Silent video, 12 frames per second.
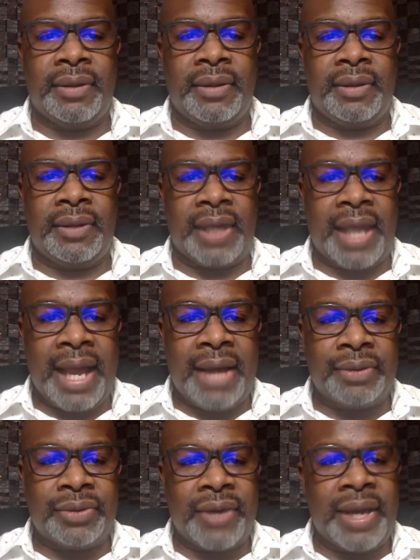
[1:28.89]
The
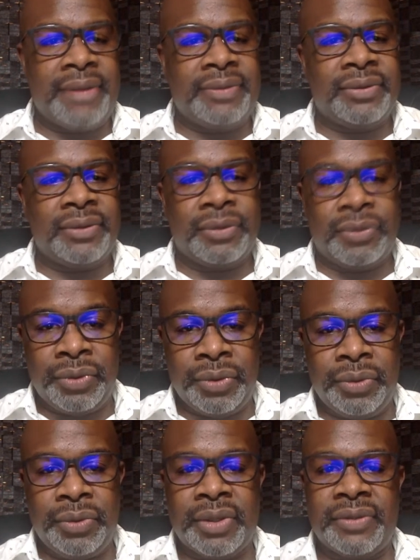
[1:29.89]
Caltrans
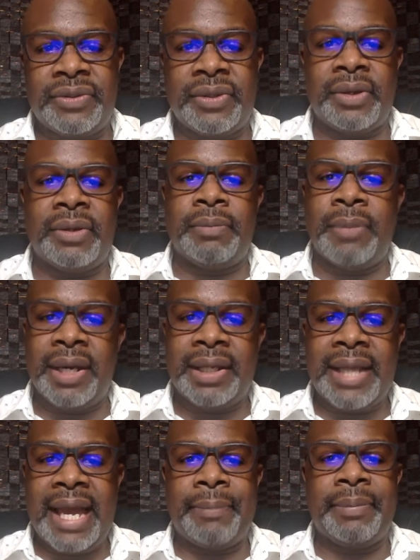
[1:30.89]
crew considered mud
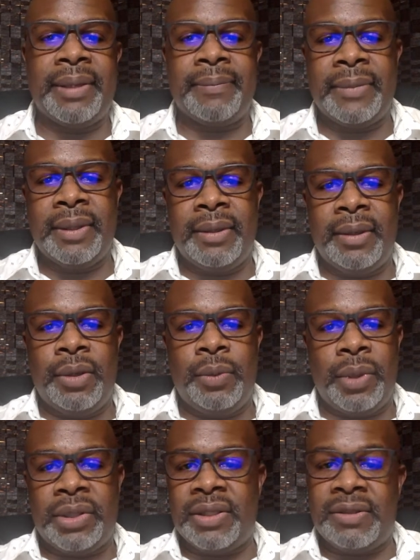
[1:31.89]
capping,
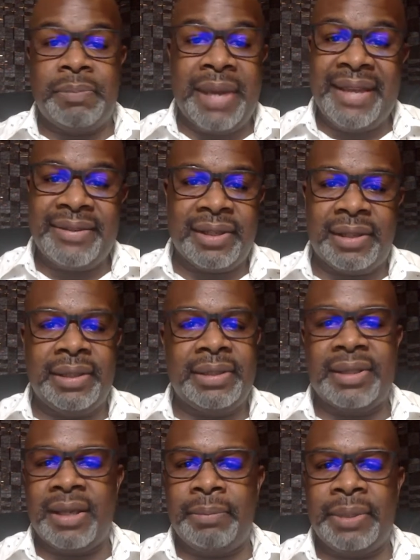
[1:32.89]
which is basically
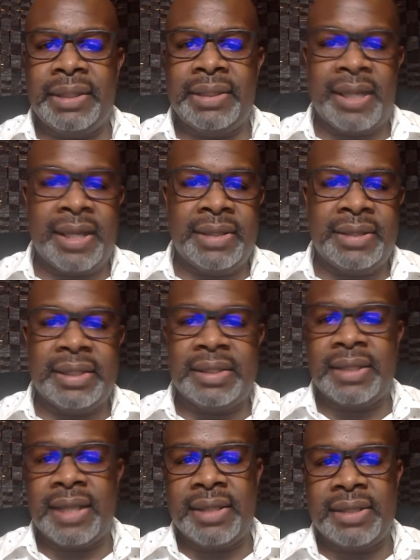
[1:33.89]
dumping tons and
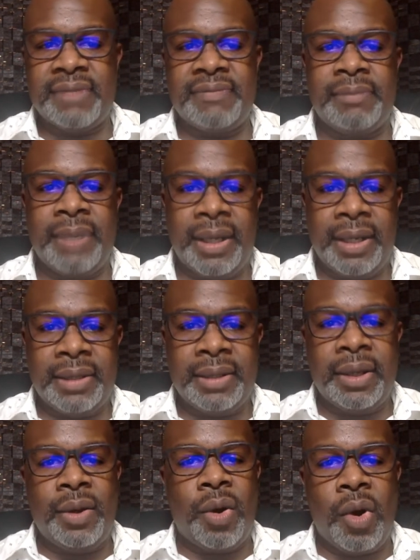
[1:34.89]
tons of mud
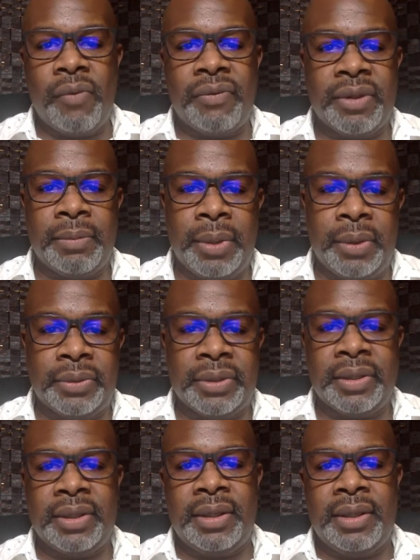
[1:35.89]
over the boulder,
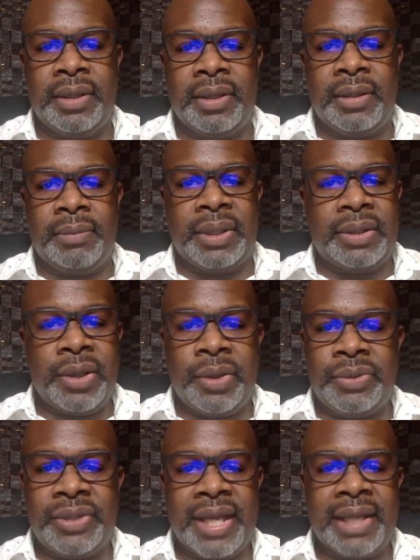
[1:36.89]
but no
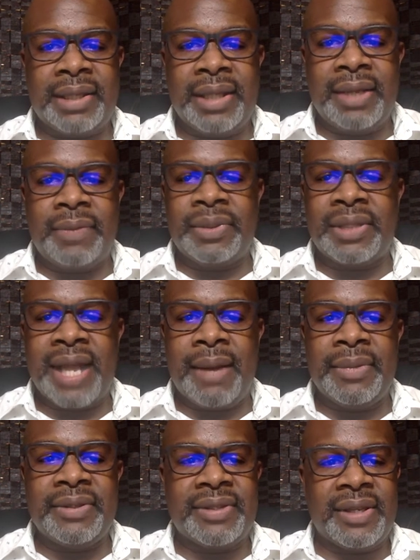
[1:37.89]
technique was
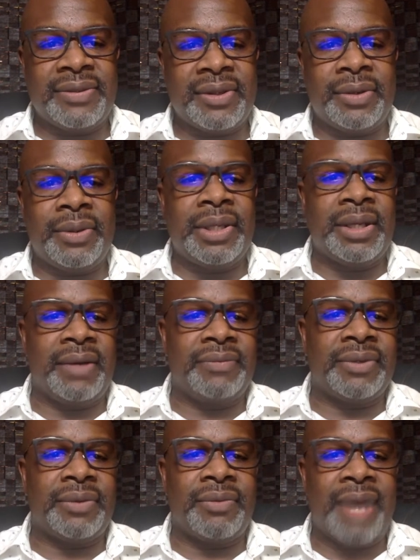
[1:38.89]
commonsensical enough
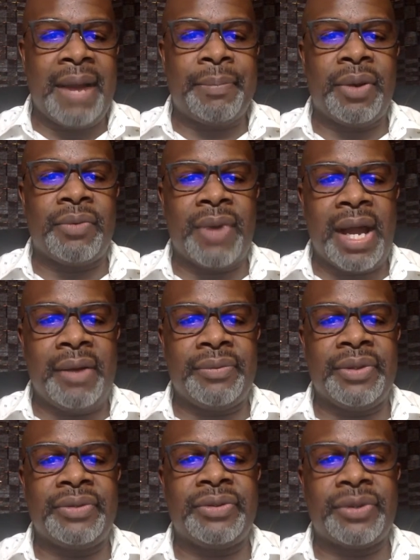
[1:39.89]
to wrap around
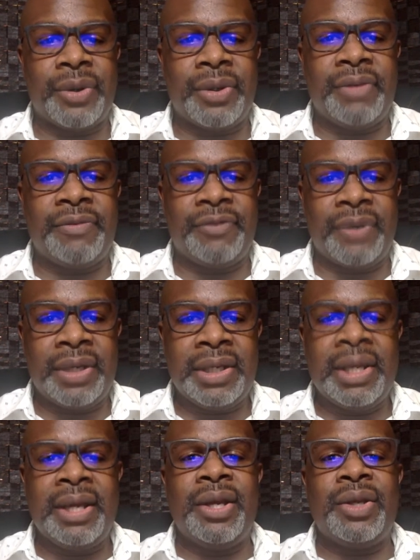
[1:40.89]
this 30-foot,
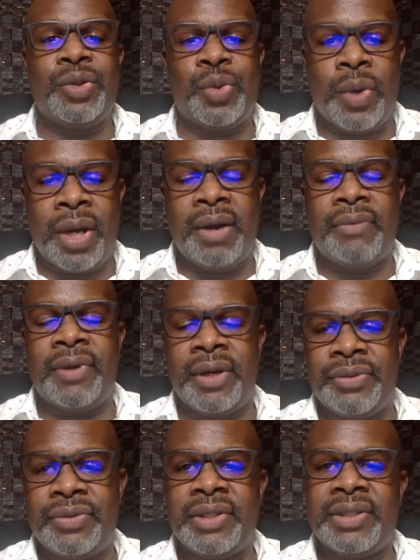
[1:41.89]

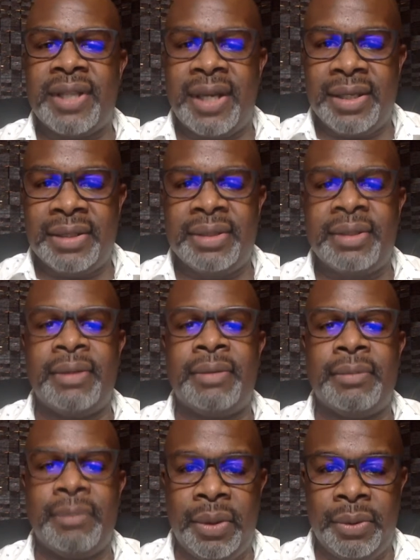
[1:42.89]
1,200-ton
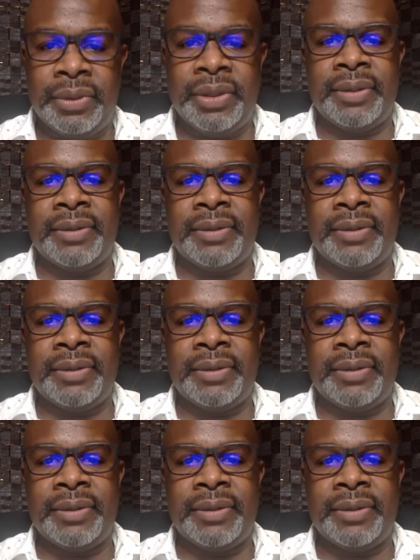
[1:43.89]
boulder.